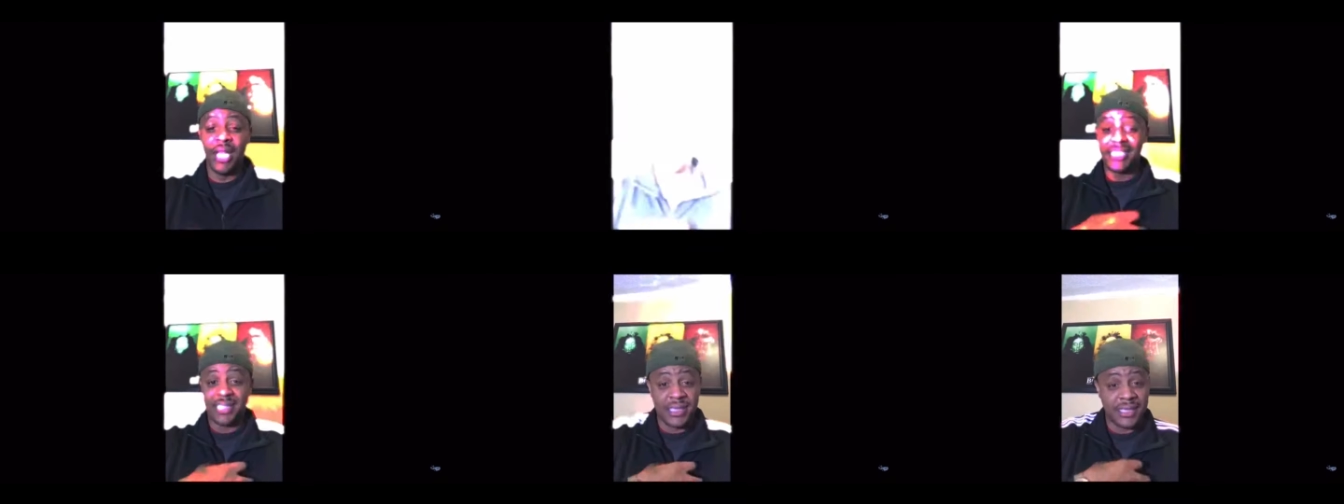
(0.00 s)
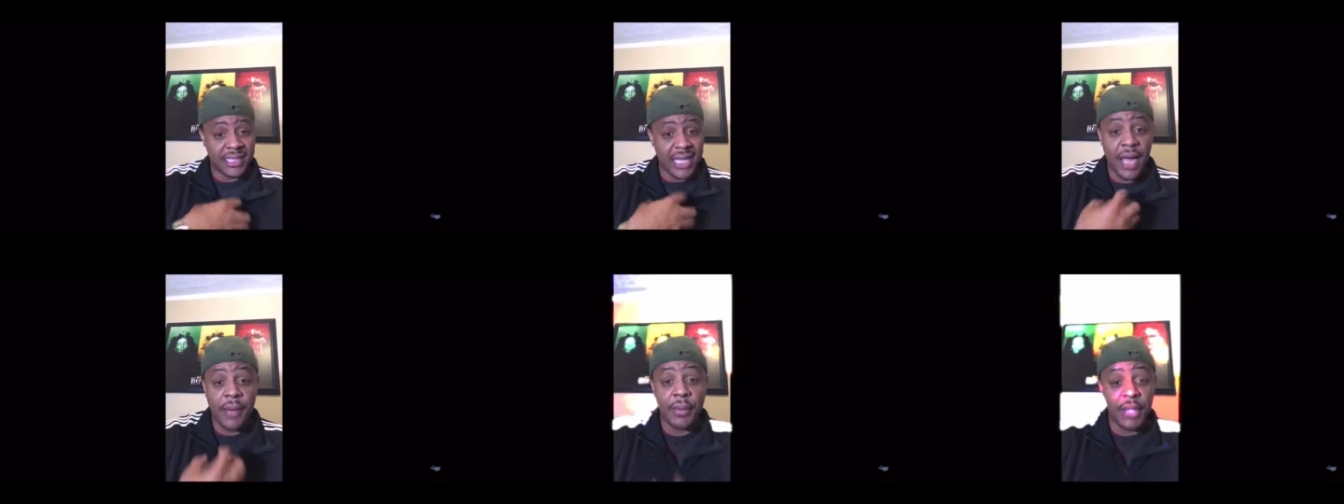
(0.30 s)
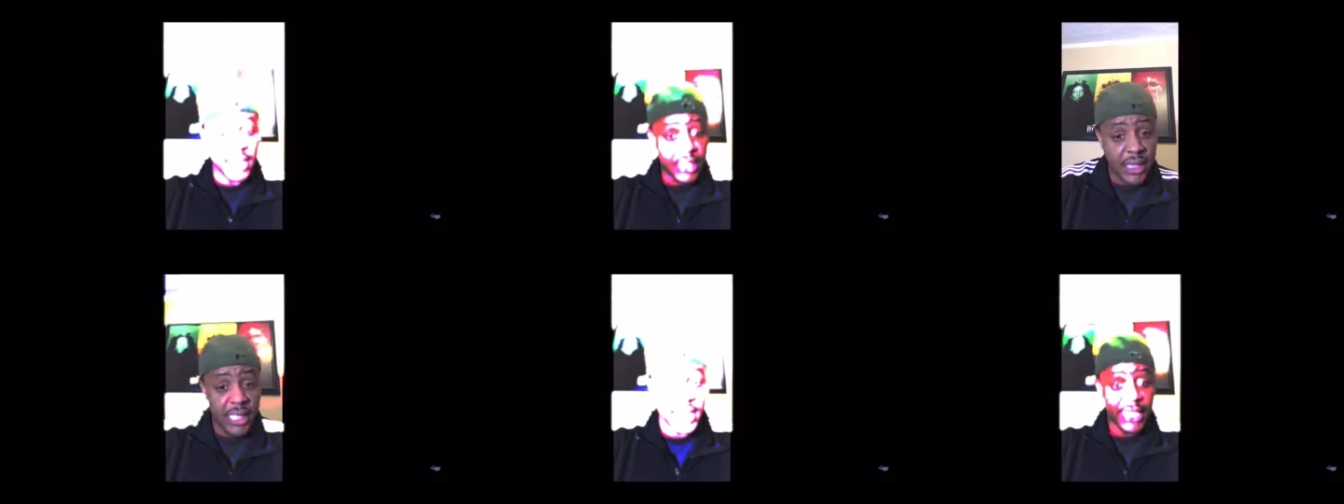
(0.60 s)
since I'm a
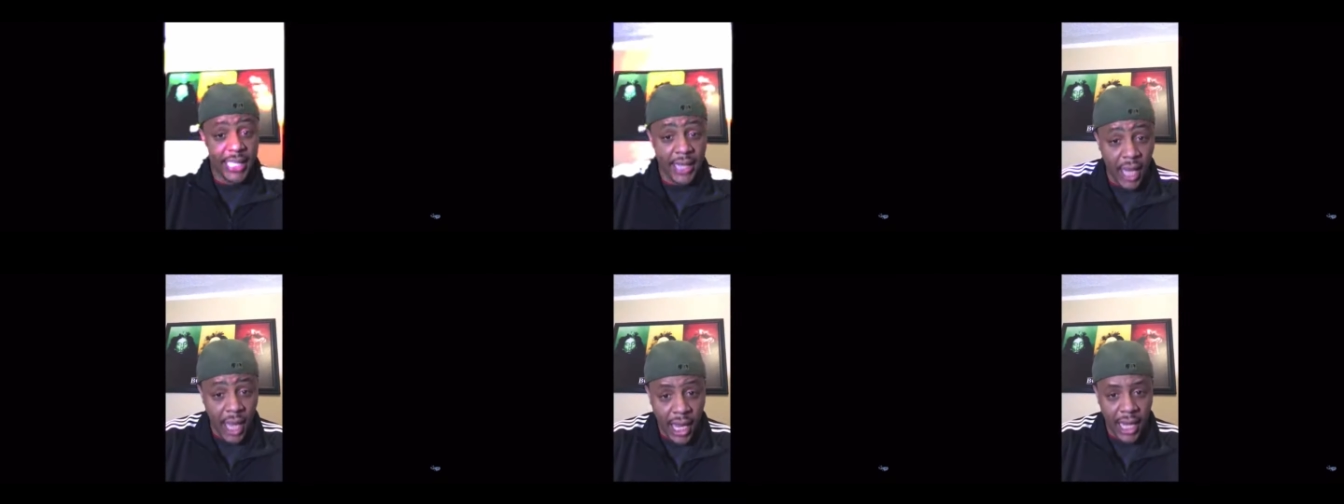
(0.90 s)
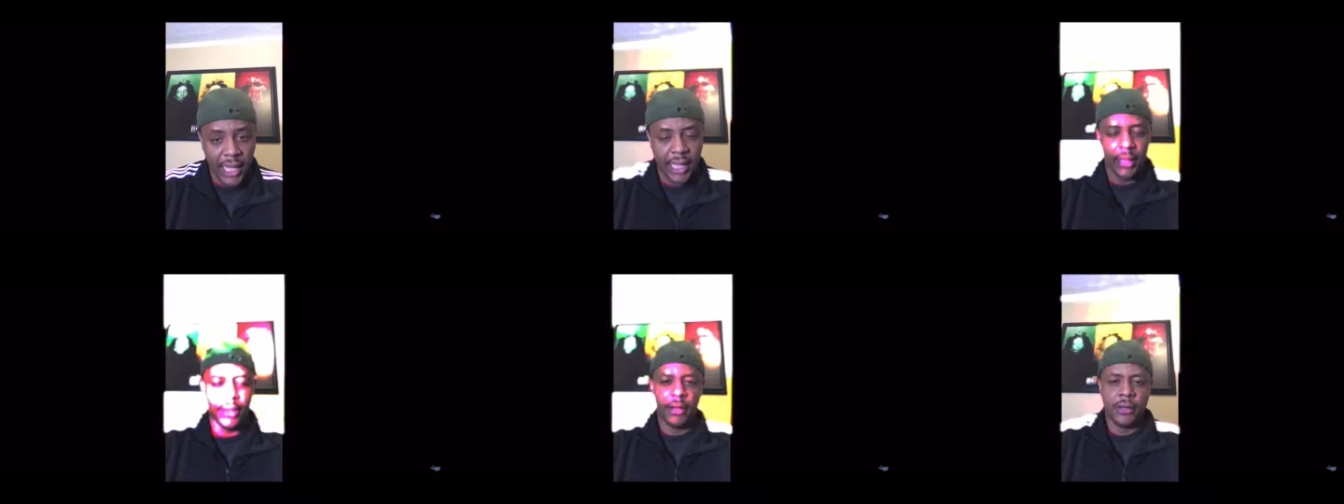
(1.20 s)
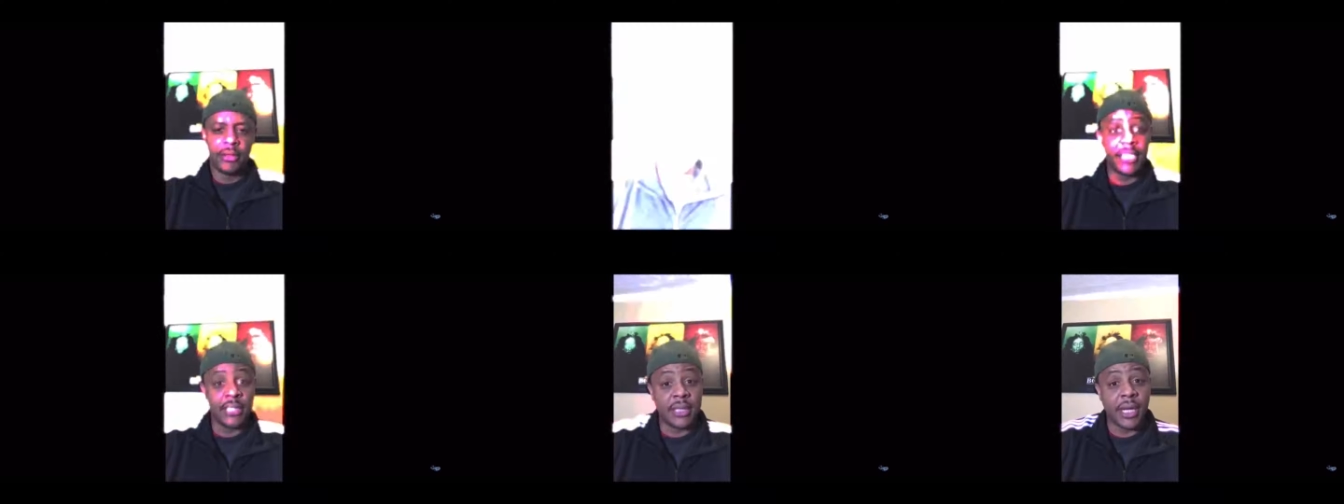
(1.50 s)
good guy,
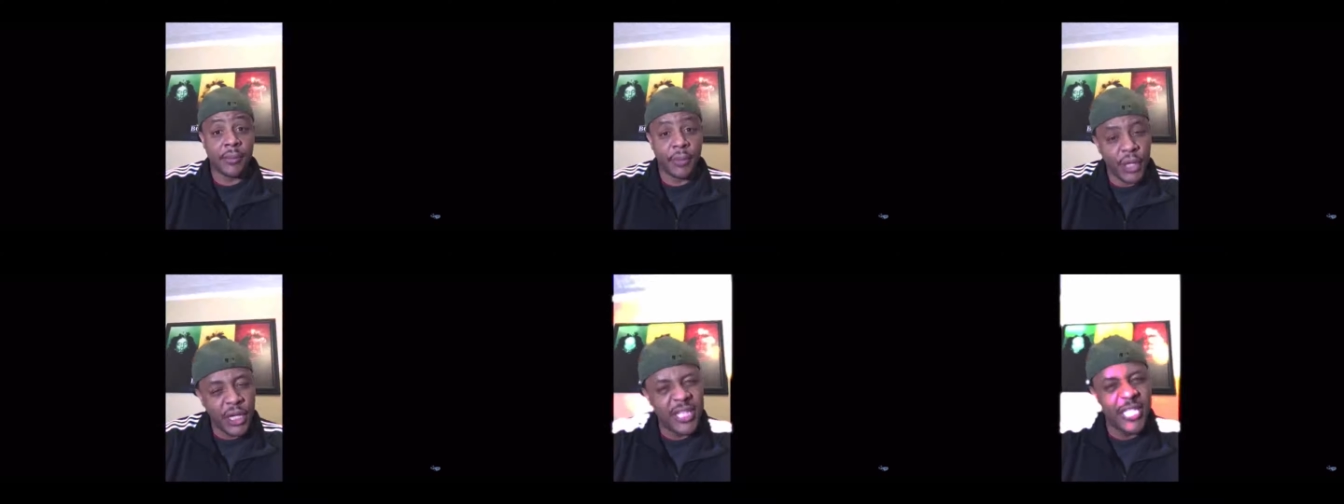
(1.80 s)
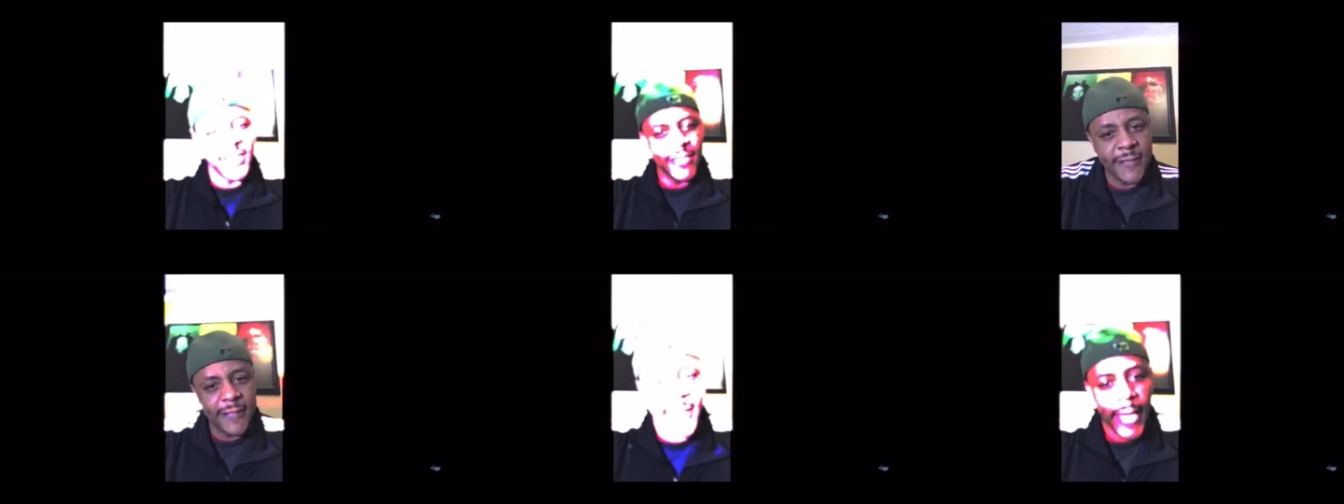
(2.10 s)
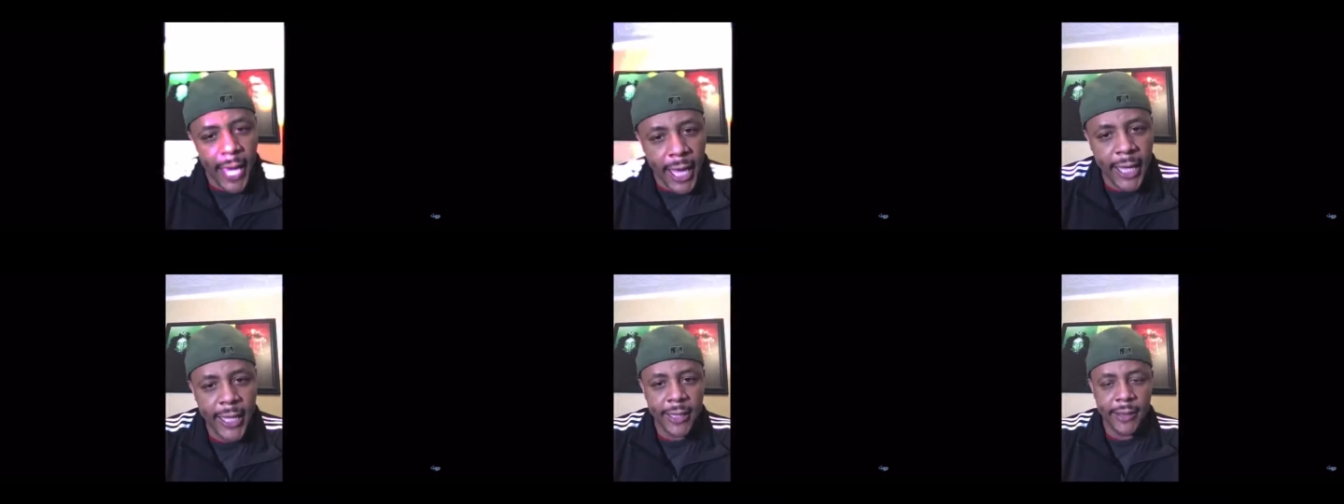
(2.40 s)
since I'm a good
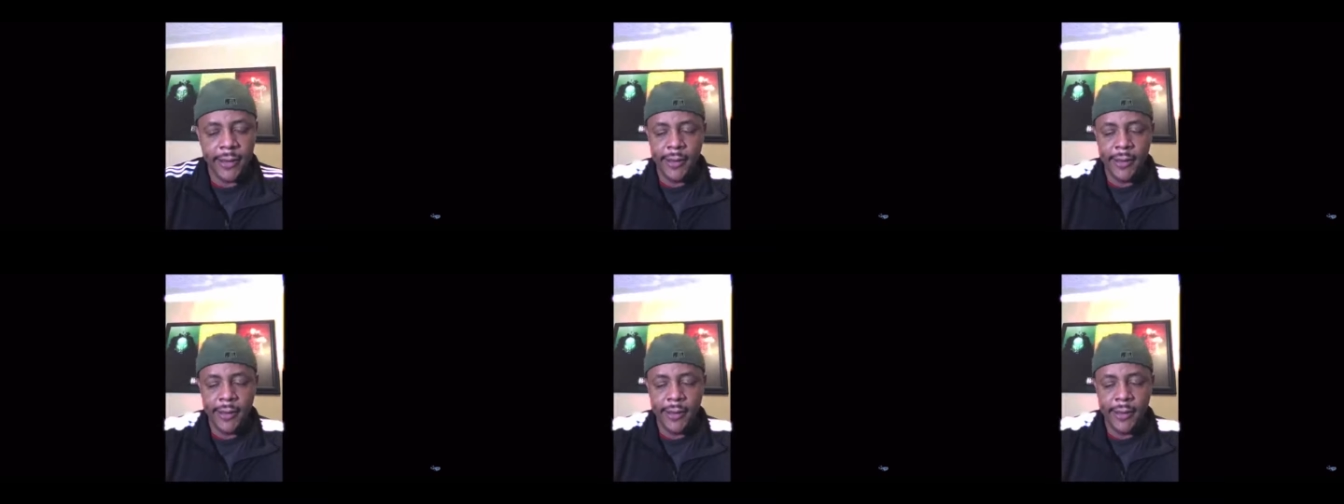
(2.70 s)
guy,